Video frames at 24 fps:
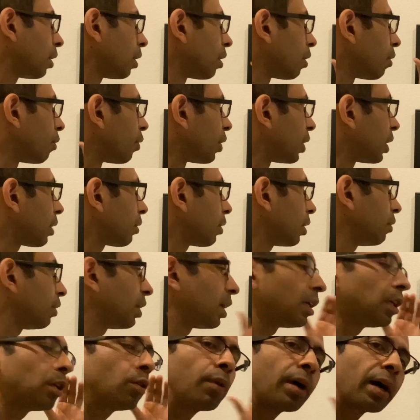whenever we are
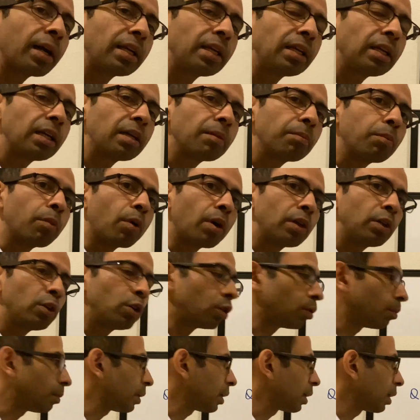dividing a
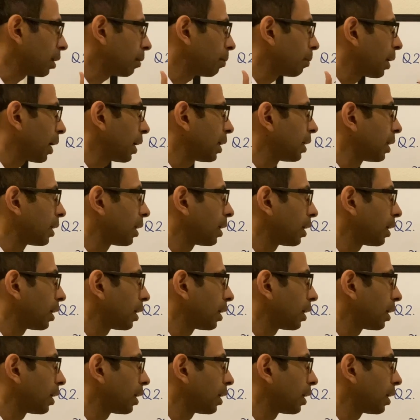polynomial by